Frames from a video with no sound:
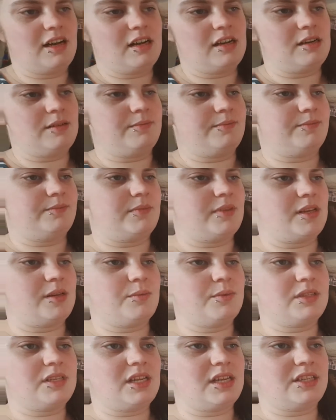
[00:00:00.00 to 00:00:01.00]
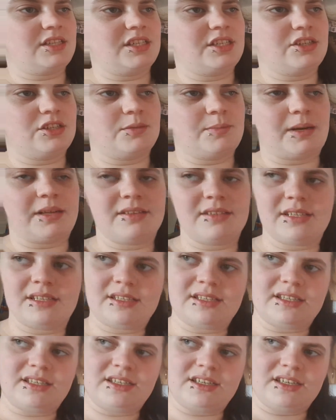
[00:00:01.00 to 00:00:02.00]
um, it wasn't actually
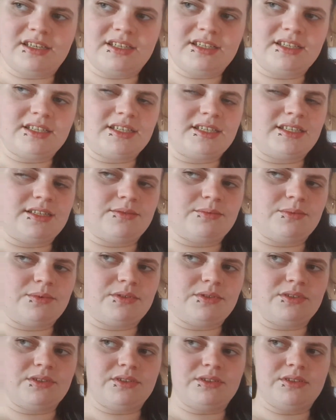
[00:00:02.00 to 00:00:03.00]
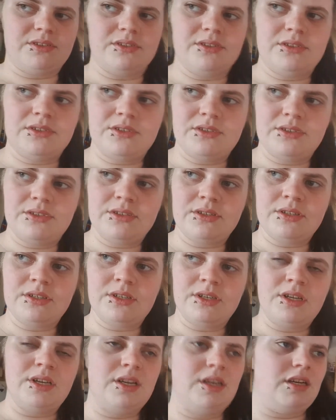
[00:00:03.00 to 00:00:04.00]
£2.69 it was
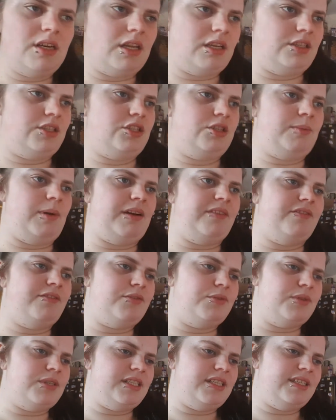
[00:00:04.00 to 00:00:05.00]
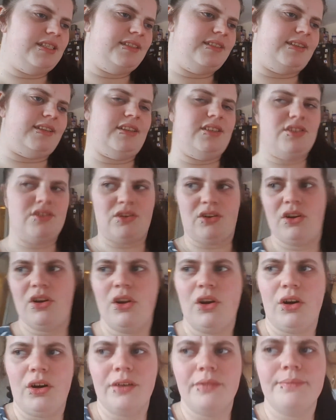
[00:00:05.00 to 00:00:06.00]
like £2.40 so it's not
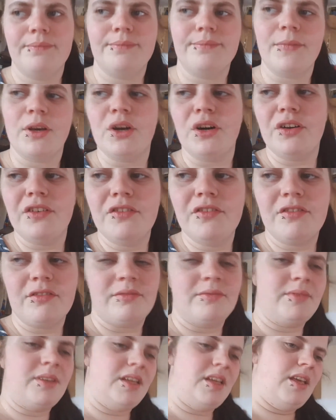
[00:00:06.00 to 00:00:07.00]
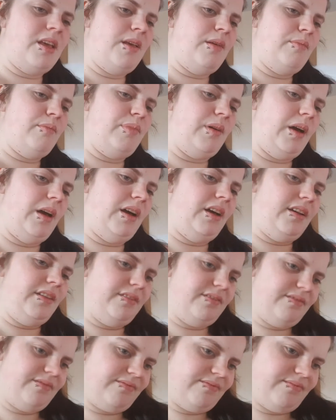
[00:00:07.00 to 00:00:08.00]
a lot off
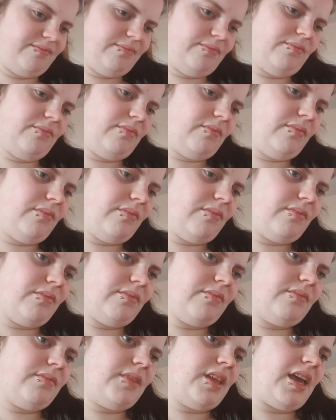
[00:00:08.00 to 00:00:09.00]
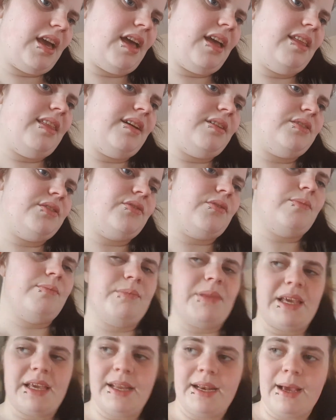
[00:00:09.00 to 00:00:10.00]
but yeah that was
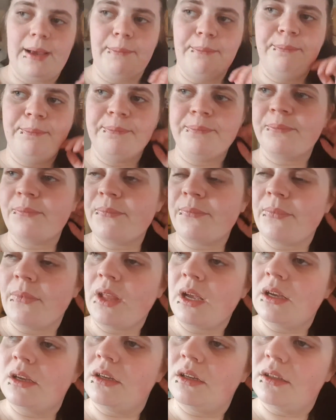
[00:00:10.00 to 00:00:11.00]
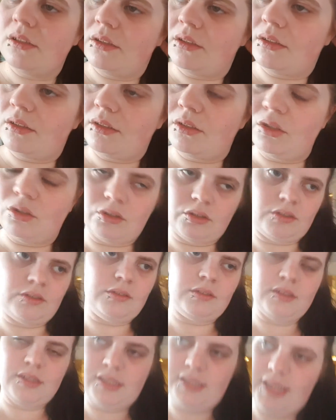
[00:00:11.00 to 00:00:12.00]
from B&M not
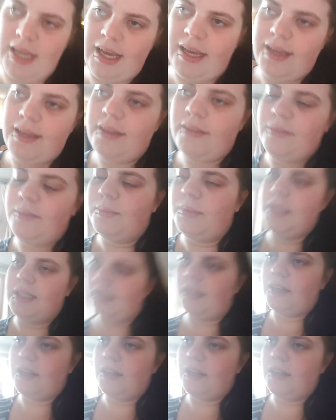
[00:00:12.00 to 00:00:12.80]
today we